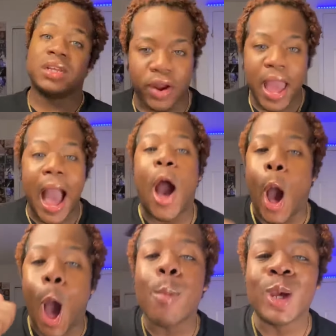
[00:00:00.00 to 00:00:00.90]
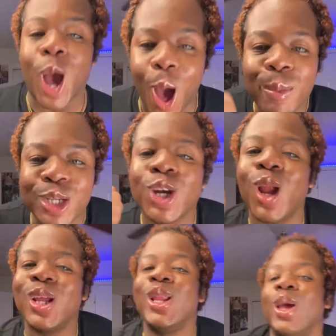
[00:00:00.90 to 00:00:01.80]
Or I'll meet y'all
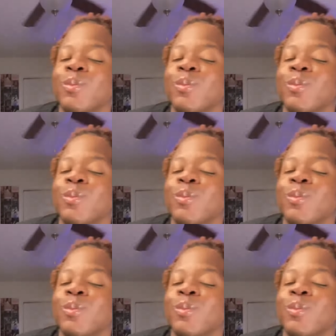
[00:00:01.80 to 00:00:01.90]
in